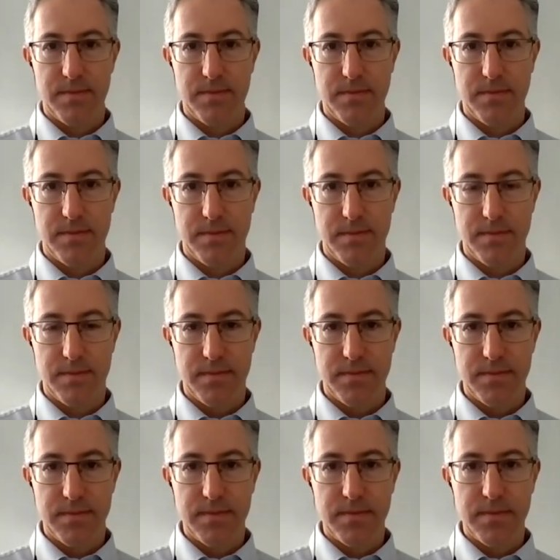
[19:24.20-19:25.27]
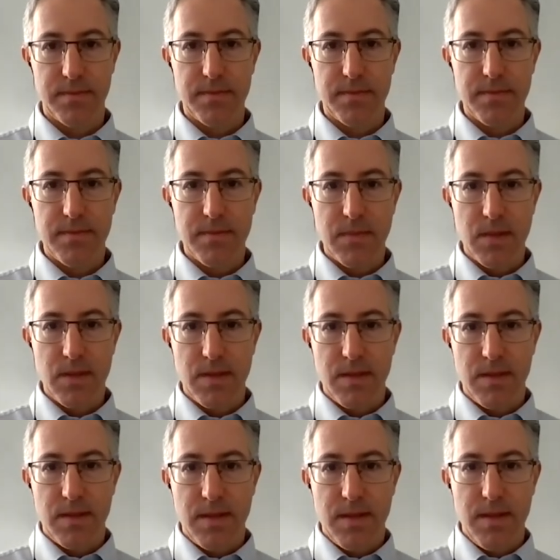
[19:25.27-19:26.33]

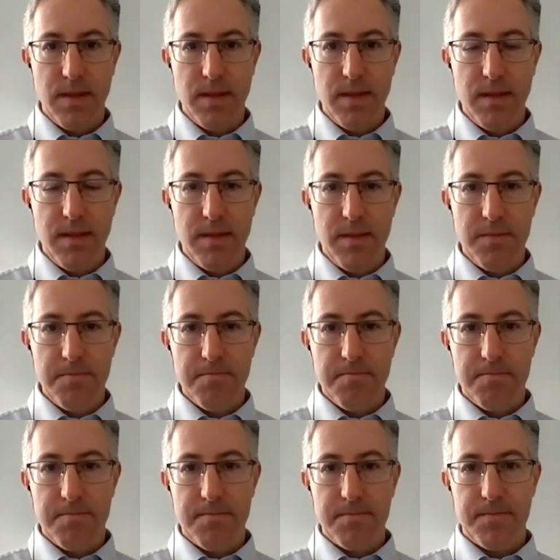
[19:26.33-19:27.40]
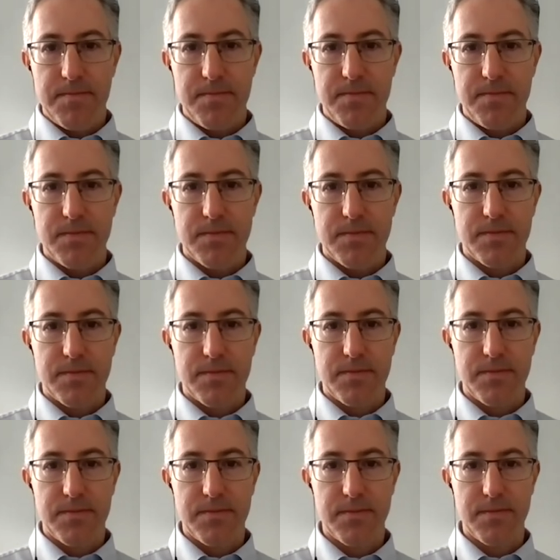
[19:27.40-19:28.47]

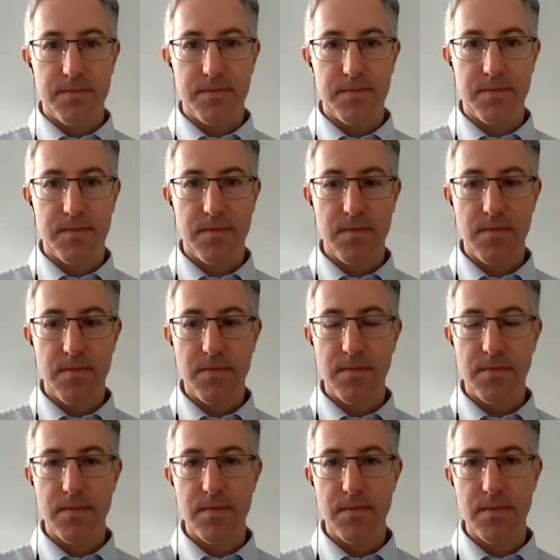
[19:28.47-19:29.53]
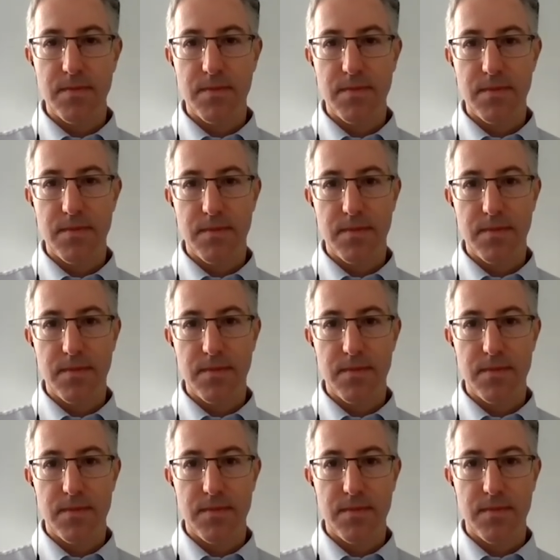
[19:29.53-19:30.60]

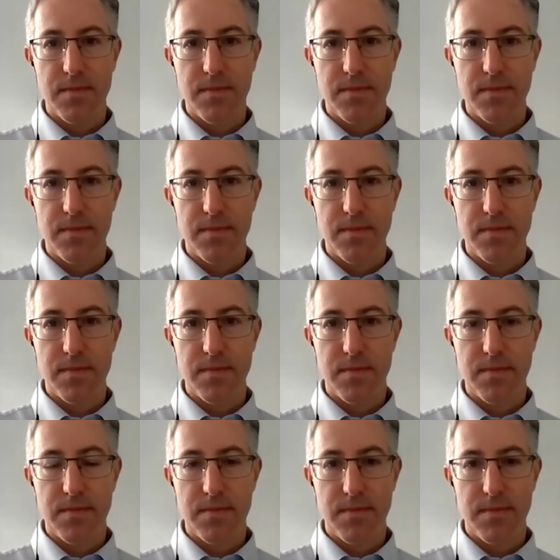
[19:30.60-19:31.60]
(silent)